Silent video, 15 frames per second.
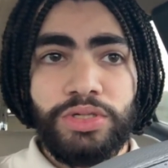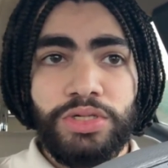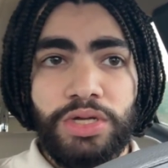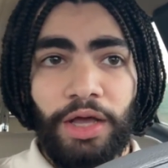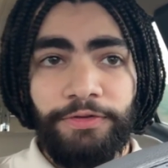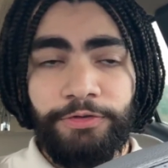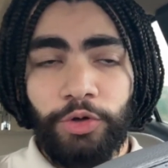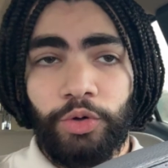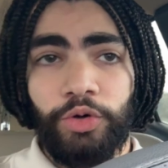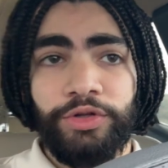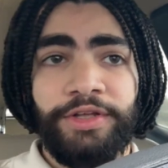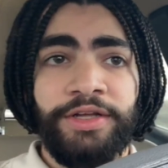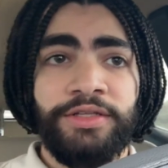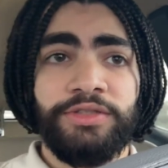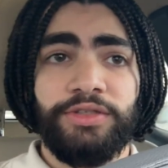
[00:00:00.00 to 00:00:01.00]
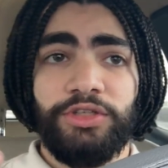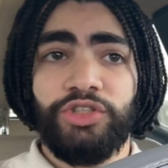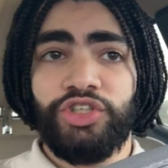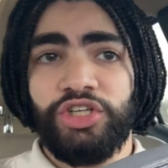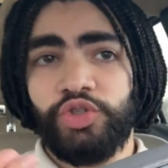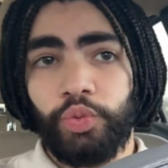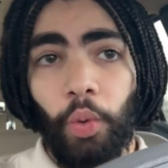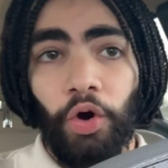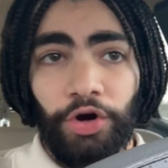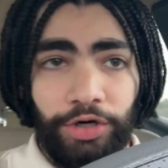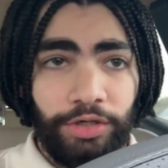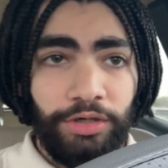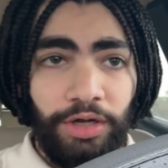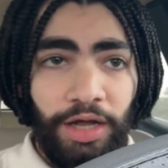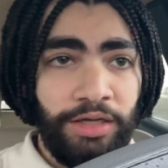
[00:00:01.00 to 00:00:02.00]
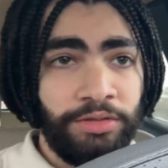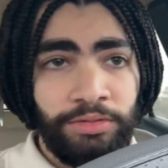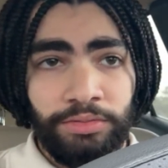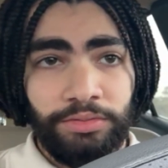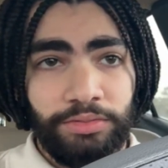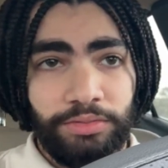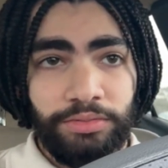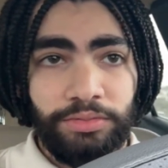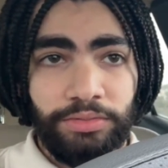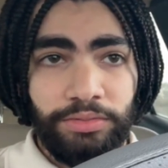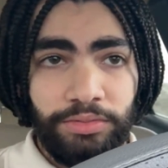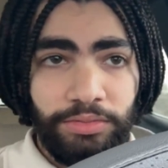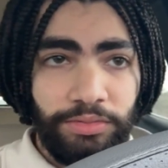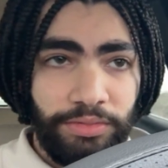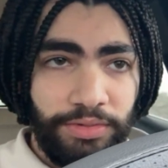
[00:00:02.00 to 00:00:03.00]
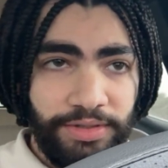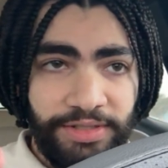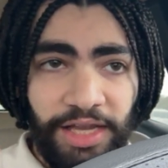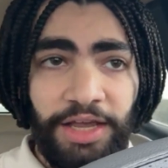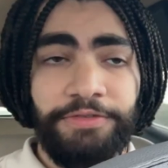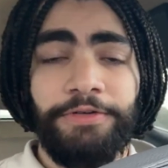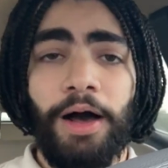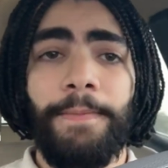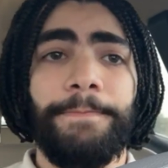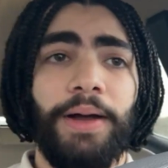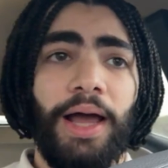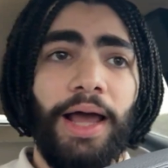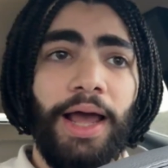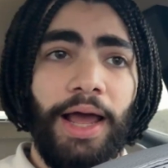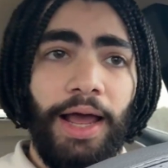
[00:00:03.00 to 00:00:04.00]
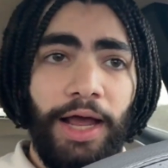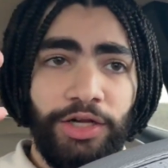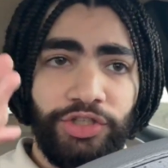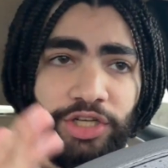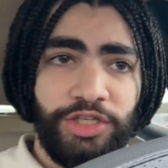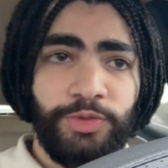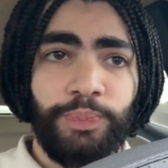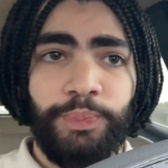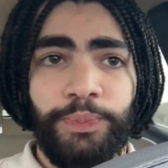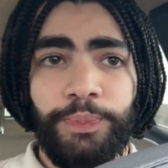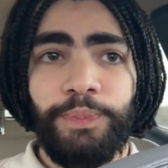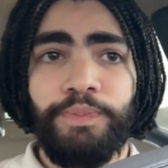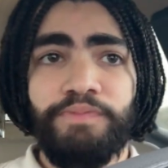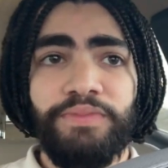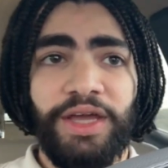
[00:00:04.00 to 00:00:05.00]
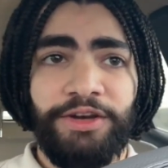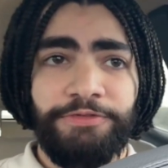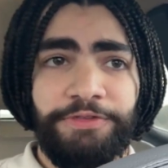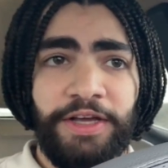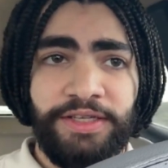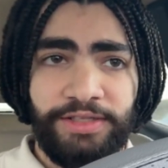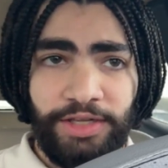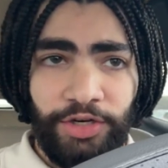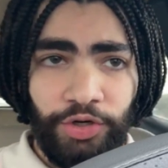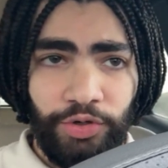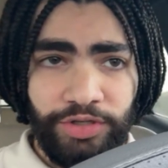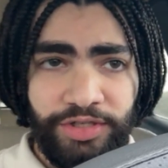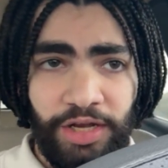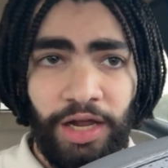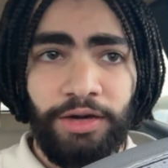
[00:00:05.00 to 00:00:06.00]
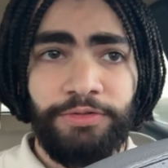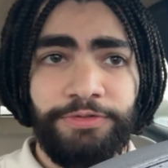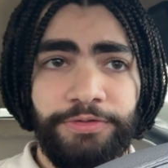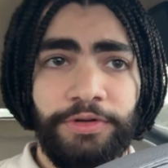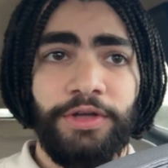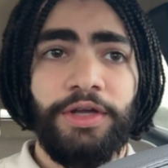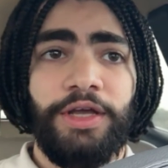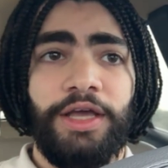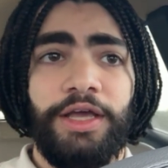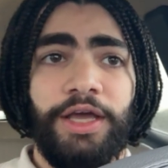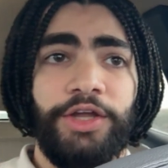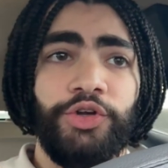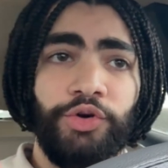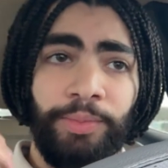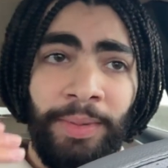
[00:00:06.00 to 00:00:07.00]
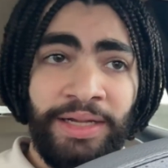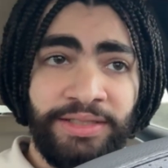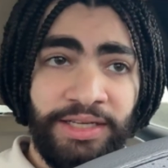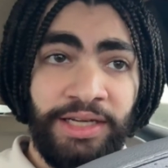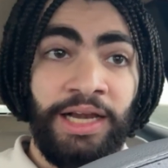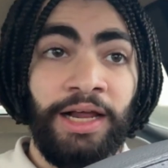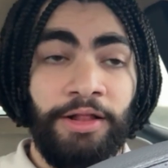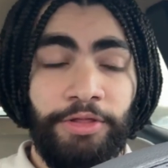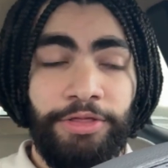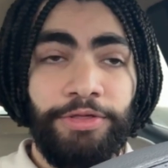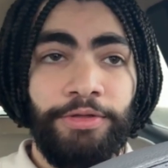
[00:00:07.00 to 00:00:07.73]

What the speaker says: if you couldn't, just work and save up and just invest in yourself, in your mental health.